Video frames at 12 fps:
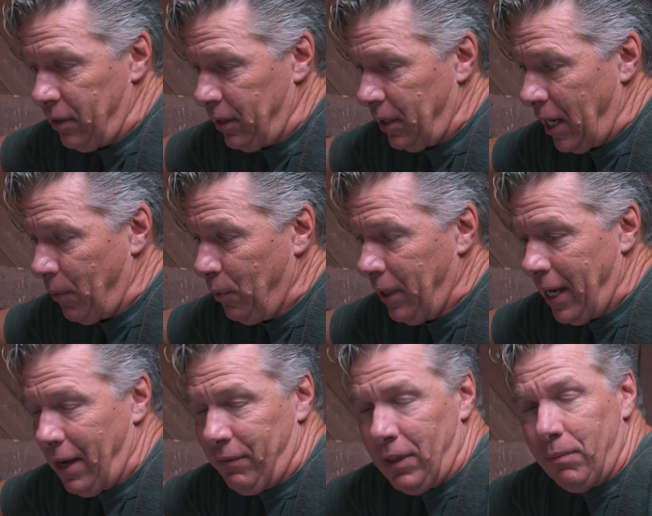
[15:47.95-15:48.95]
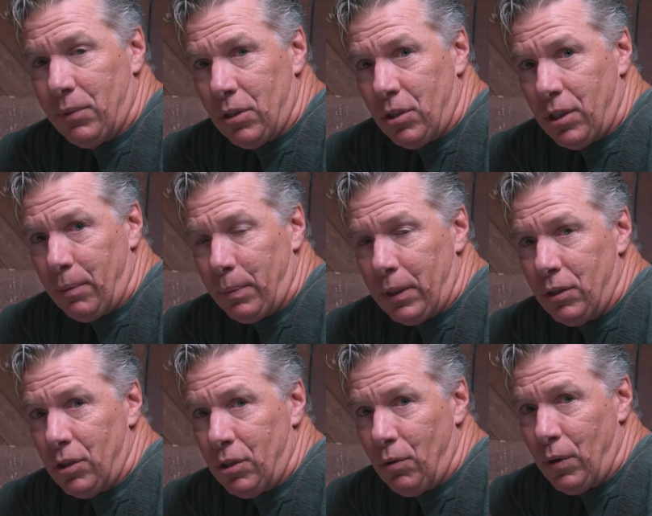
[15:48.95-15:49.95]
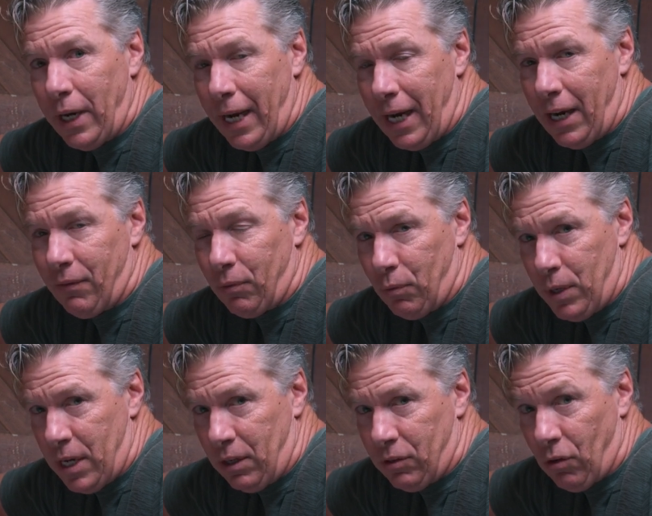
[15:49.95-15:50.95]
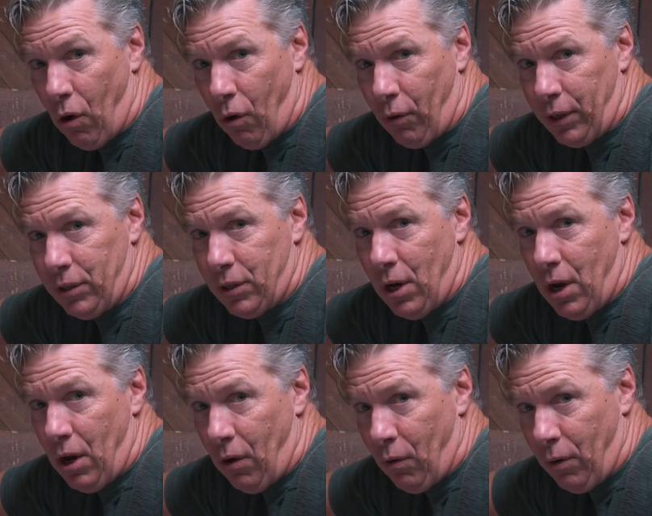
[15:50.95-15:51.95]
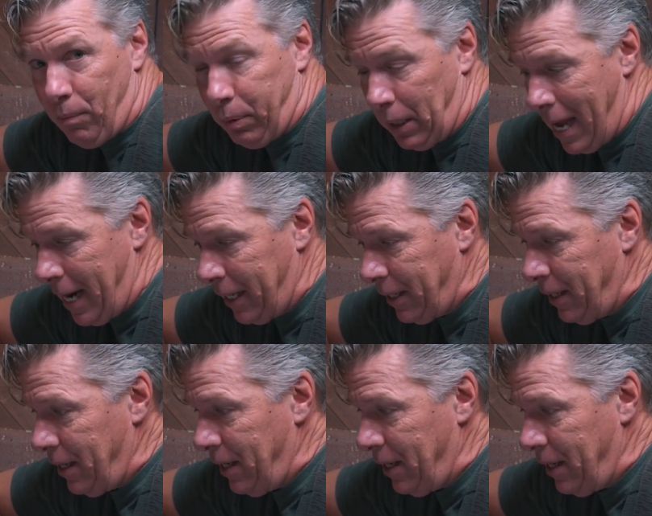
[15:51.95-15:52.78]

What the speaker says: and I will have them to ship in 2.5 weeks. Orange or black.